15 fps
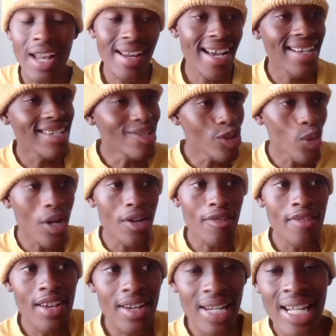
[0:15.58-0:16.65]
Like, it's one
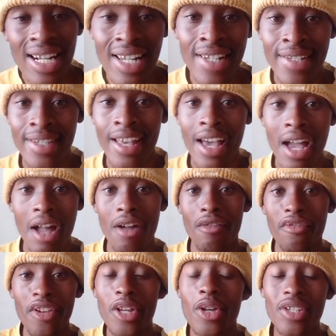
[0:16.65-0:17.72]
of the realest
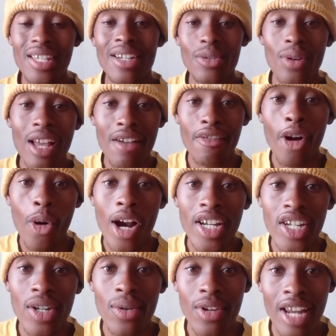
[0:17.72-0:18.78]
videos that you'll ever
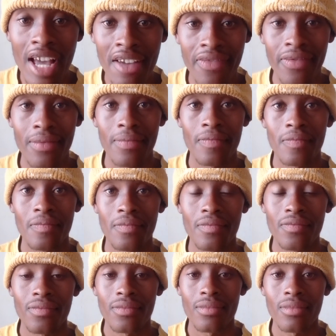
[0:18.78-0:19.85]
watch in your life.
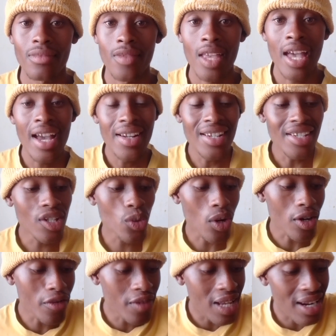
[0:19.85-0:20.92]
This is
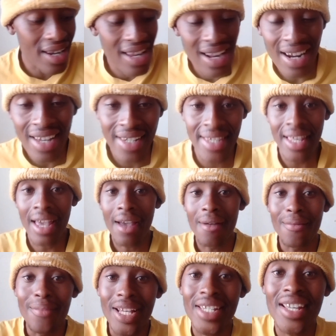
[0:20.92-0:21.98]
one of the realest
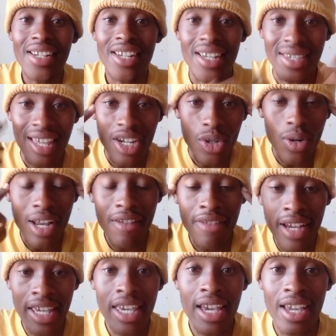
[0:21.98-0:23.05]
messages that you'll
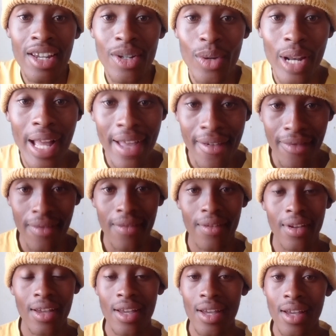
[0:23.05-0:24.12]
ever hear in your life.
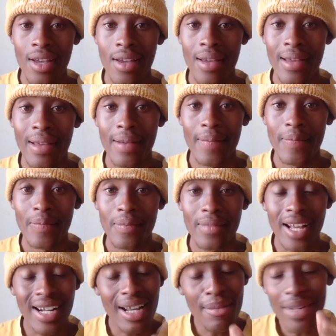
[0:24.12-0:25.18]

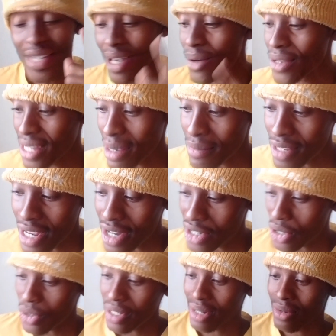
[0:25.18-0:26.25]
Like, let me tell you something,
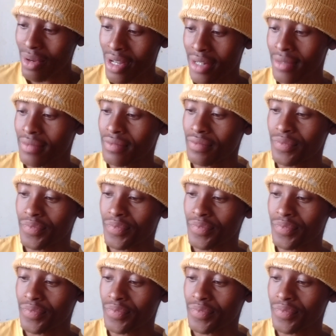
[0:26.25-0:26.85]
chosen one.